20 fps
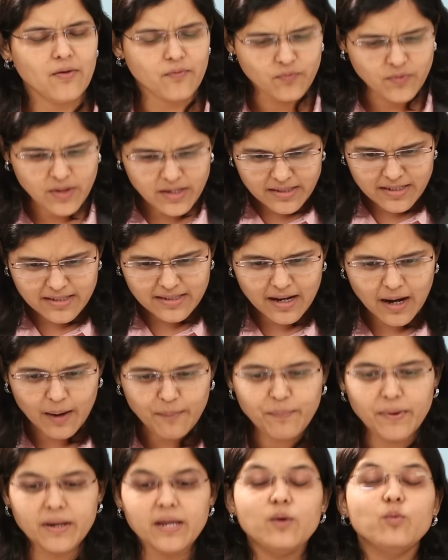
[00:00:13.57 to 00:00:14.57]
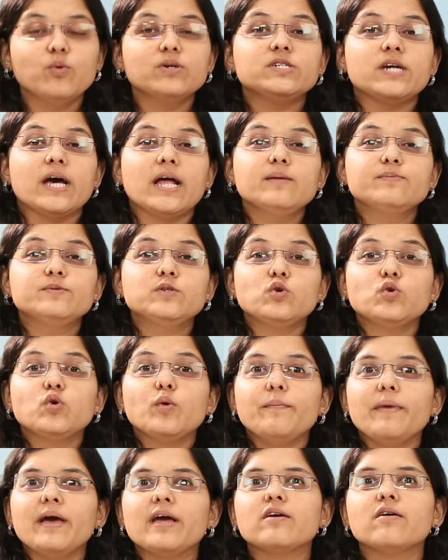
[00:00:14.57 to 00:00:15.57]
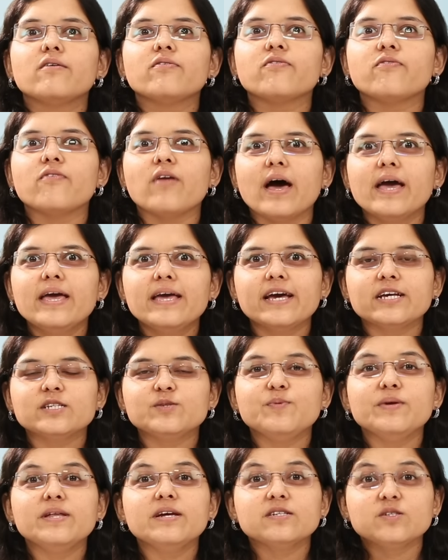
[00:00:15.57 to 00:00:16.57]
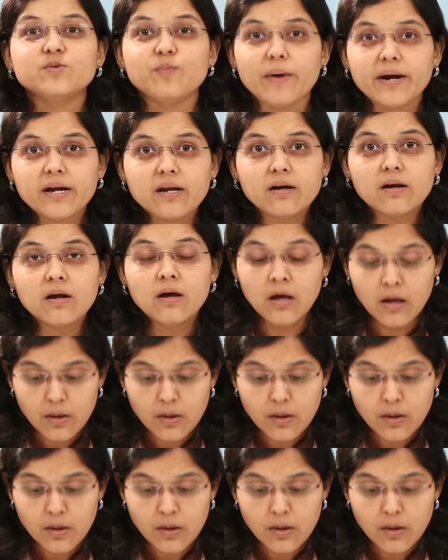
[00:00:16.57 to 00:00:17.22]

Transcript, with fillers: This is a company which helps you to make your flying experience better.